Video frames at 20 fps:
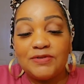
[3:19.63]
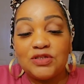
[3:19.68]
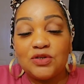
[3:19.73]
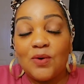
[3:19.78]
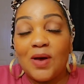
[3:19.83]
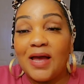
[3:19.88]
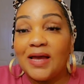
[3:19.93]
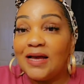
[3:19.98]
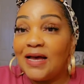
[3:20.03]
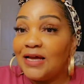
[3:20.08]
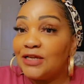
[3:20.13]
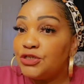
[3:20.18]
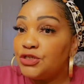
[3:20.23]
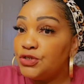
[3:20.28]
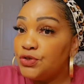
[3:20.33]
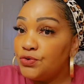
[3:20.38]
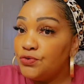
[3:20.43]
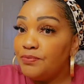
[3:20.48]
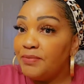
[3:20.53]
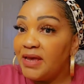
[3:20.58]
So I got
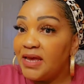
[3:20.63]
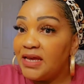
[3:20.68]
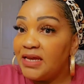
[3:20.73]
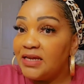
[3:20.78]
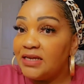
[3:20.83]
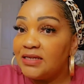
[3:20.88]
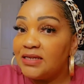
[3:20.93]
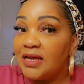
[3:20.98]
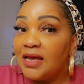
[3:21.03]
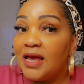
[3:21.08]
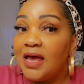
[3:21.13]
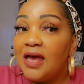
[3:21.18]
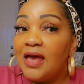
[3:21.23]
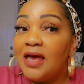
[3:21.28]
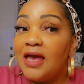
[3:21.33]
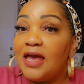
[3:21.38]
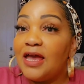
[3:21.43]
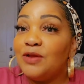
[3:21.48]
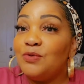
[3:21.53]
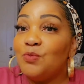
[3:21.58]
two made
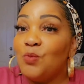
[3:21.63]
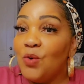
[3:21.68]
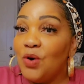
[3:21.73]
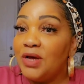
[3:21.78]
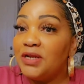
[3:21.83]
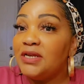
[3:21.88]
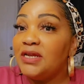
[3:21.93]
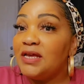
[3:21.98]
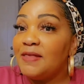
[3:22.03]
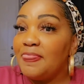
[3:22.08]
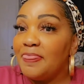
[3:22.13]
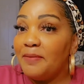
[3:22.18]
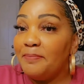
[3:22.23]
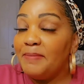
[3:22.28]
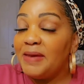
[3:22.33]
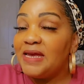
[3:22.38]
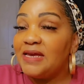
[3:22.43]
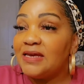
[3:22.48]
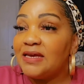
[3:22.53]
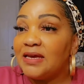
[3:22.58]
and one in the
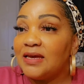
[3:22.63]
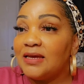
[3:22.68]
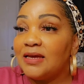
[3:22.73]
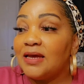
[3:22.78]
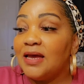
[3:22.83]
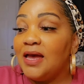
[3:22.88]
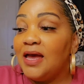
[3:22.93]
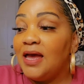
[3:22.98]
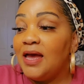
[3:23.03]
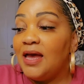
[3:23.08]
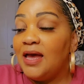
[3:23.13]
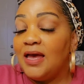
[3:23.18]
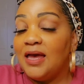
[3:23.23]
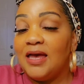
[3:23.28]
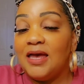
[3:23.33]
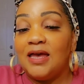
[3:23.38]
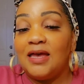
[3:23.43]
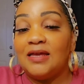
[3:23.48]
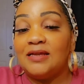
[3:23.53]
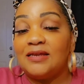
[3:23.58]
making.
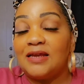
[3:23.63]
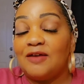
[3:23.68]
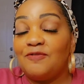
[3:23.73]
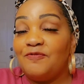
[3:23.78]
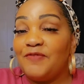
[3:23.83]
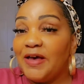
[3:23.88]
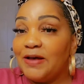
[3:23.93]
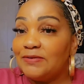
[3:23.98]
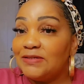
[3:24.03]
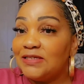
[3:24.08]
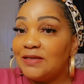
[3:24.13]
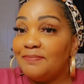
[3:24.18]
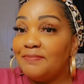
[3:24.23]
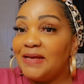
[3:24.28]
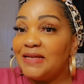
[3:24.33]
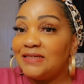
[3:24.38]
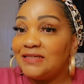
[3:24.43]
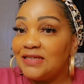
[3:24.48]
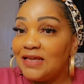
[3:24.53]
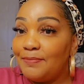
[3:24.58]
And I found something
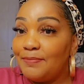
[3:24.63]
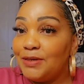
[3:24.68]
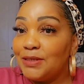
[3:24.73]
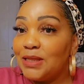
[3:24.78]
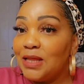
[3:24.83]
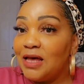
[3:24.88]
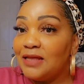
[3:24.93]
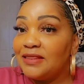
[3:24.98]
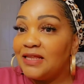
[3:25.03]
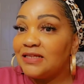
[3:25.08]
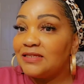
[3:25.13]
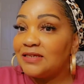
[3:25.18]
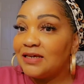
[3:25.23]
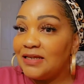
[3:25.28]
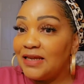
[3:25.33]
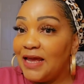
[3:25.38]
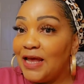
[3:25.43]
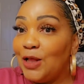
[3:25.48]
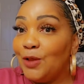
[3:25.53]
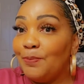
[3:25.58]
at Zebulon that's going
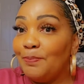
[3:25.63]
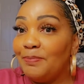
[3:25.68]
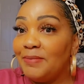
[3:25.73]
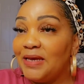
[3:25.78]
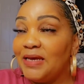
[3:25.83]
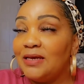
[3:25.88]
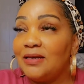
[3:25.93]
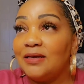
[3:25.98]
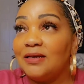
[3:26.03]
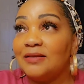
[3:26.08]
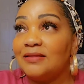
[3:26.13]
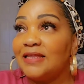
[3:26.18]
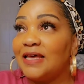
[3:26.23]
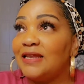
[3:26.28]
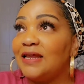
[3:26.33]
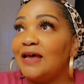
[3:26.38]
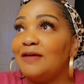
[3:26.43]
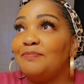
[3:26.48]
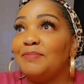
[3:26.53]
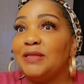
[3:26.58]
to help me
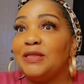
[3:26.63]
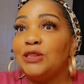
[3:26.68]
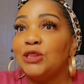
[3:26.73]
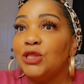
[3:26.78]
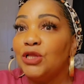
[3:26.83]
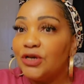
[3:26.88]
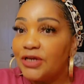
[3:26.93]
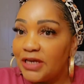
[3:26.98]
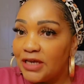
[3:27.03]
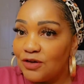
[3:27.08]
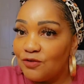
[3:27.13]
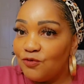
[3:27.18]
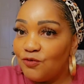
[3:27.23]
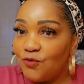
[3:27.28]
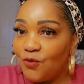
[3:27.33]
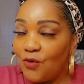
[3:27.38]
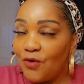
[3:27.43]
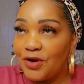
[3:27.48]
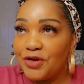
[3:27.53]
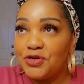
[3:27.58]
that I've been looking
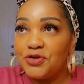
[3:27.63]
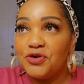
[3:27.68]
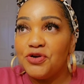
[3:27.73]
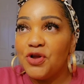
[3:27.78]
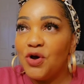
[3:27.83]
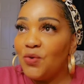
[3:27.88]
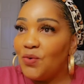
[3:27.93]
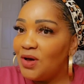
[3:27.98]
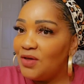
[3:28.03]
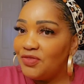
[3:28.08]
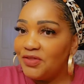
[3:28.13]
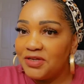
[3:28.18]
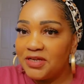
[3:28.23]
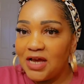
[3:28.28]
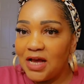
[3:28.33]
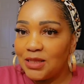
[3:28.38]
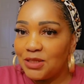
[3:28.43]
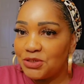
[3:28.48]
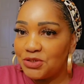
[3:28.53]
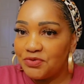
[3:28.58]
for and no other
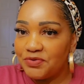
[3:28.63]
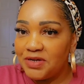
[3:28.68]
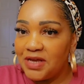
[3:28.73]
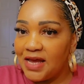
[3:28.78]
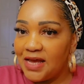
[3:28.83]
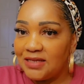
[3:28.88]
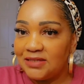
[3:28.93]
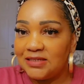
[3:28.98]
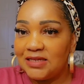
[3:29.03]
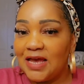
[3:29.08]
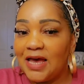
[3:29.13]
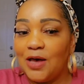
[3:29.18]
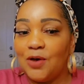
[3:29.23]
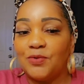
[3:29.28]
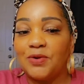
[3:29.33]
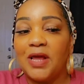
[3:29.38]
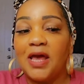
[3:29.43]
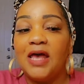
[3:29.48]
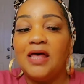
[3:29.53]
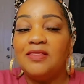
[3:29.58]
Dollar Tree has
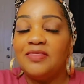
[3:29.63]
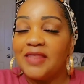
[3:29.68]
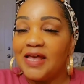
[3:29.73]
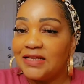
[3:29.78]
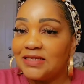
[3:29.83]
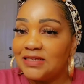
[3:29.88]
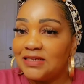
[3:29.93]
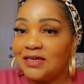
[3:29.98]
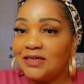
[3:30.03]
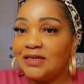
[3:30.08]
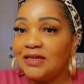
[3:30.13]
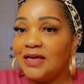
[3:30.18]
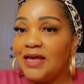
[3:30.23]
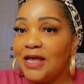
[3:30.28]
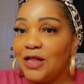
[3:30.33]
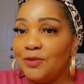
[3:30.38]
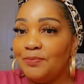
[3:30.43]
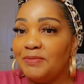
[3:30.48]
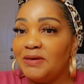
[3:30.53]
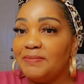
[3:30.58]
out. That's going to
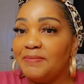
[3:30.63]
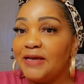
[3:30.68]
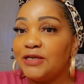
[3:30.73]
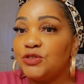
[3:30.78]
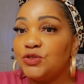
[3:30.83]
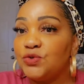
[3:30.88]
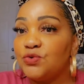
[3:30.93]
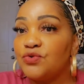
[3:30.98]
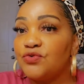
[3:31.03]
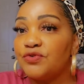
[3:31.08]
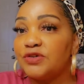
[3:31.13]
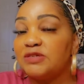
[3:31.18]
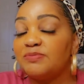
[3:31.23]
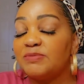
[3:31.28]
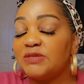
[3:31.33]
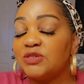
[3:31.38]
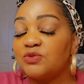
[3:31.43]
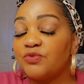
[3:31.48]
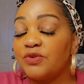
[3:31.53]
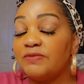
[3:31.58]
help me make two
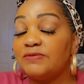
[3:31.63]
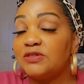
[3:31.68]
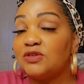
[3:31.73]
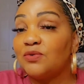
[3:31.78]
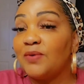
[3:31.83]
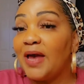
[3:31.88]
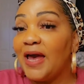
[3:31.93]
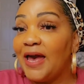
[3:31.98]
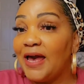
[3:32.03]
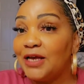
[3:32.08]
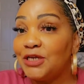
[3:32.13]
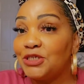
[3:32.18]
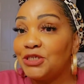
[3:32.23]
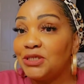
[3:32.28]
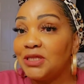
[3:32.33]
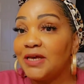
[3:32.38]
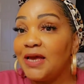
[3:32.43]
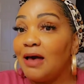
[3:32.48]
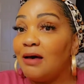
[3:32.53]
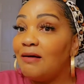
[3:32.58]
Christmas wreaths. So
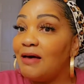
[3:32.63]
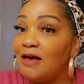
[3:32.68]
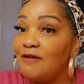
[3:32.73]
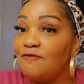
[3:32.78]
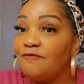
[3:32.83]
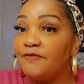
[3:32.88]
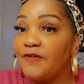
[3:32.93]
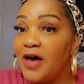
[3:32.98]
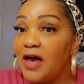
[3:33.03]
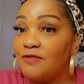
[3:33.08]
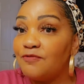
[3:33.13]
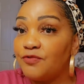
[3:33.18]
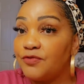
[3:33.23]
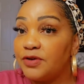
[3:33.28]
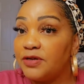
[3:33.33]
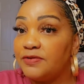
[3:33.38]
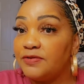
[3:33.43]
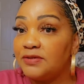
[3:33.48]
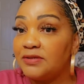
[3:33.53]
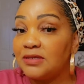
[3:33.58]
actually, I'll have five
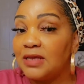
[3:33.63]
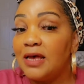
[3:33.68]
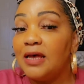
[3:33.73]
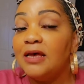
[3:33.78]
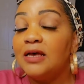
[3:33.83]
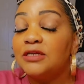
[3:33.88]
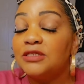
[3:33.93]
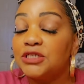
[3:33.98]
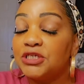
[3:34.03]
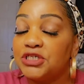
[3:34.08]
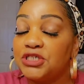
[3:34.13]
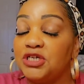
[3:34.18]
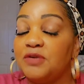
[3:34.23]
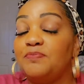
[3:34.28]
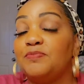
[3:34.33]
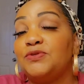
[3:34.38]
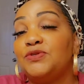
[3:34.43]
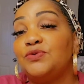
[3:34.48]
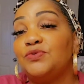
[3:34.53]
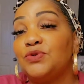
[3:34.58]
wreaths to
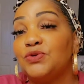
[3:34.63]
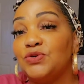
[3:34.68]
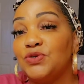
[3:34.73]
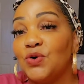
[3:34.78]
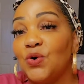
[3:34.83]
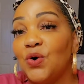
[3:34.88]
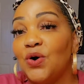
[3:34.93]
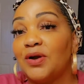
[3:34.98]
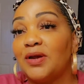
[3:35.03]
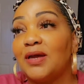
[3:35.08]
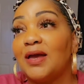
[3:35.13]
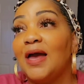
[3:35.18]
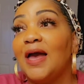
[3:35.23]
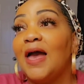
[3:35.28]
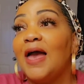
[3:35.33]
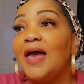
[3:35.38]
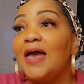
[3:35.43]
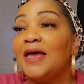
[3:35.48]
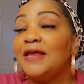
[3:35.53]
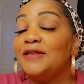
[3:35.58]
ship to New York.
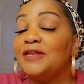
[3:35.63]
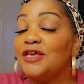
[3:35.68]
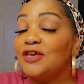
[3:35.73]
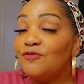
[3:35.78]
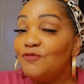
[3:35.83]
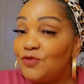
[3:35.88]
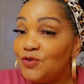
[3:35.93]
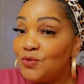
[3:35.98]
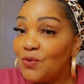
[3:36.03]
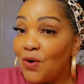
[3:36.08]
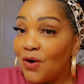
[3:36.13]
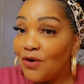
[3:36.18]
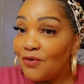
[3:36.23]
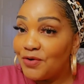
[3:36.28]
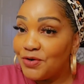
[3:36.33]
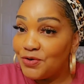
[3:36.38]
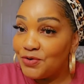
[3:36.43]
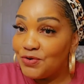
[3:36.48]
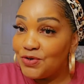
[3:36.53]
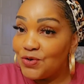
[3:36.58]
And if you
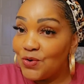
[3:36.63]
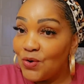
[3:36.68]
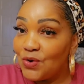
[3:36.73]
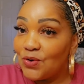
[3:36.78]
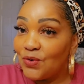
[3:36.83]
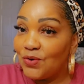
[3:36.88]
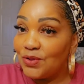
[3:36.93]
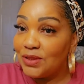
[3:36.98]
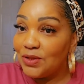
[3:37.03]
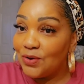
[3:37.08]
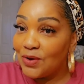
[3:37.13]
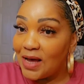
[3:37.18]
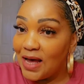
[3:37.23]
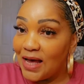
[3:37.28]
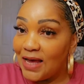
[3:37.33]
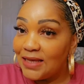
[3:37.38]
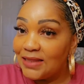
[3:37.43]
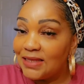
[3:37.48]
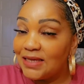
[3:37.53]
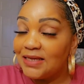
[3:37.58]
are in New York on Long
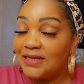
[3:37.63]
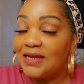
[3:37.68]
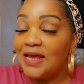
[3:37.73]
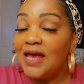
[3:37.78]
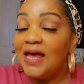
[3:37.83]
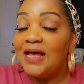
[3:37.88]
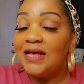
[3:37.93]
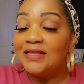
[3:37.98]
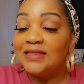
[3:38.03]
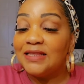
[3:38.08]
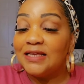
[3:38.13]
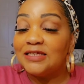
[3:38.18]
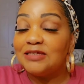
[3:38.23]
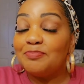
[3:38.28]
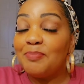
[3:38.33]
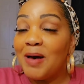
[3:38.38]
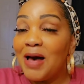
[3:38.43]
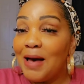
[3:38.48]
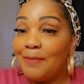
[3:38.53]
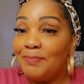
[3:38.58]
Island, this
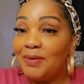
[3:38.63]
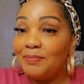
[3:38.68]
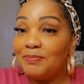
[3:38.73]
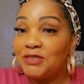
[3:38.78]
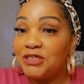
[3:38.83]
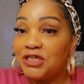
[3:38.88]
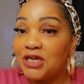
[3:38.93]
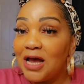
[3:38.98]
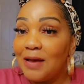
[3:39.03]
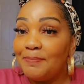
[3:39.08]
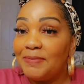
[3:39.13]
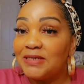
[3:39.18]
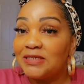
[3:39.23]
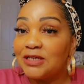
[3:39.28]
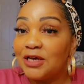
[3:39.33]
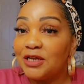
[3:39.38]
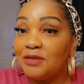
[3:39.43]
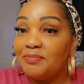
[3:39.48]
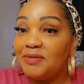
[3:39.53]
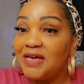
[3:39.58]
pop-up shop is
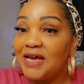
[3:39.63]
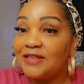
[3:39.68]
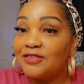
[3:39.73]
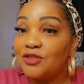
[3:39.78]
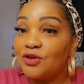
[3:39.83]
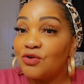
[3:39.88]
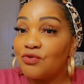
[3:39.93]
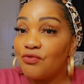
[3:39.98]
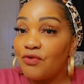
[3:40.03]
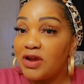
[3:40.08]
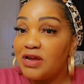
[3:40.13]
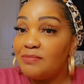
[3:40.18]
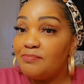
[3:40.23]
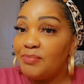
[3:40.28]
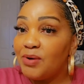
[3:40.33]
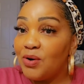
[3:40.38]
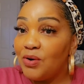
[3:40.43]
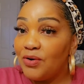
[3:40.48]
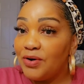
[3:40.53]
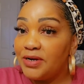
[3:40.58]
going to be at the Gray
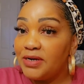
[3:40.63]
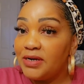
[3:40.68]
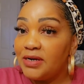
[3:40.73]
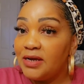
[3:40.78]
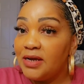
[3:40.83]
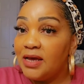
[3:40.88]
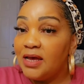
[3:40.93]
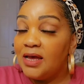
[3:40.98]
Barn.